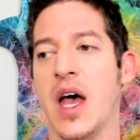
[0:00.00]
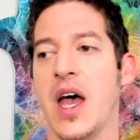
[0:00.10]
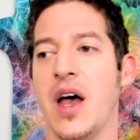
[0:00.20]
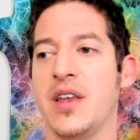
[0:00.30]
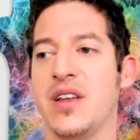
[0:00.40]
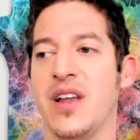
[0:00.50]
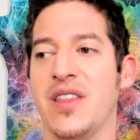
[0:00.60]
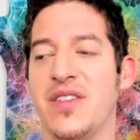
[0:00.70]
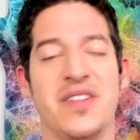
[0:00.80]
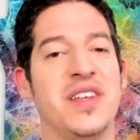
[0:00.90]
And
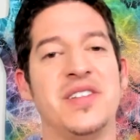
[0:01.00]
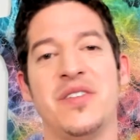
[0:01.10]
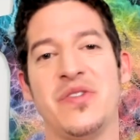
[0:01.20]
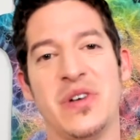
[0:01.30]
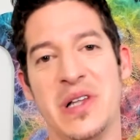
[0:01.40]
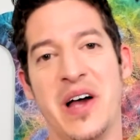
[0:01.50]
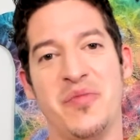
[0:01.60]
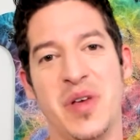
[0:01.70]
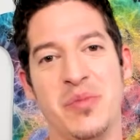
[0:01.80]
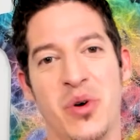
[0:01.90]
they say for a lot of
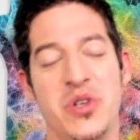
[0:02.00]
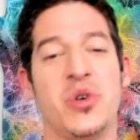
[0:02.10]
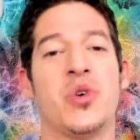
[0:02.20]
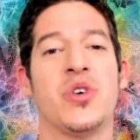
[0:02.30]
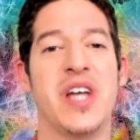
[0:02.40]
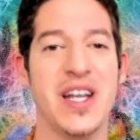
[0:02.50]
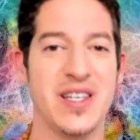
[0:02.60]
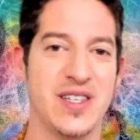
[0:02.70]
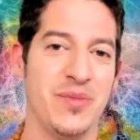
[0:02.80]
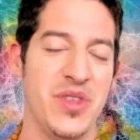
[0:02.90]
people, when you create
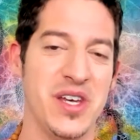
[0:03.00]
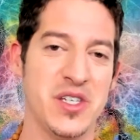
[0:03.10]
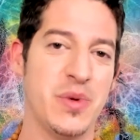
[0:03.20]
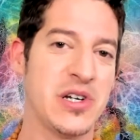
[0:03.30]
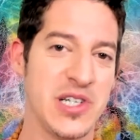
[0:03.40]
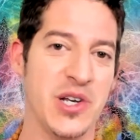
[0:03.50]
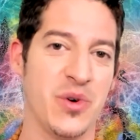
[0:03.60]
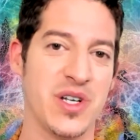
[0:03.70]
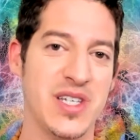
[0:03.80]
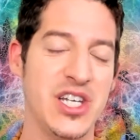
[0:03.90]
something, especially an
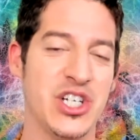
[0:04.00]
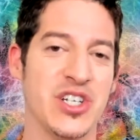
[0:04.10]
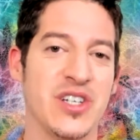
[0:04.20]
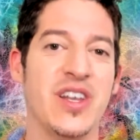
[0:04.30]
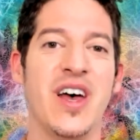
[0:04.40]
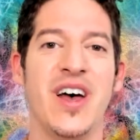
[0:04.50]
organization,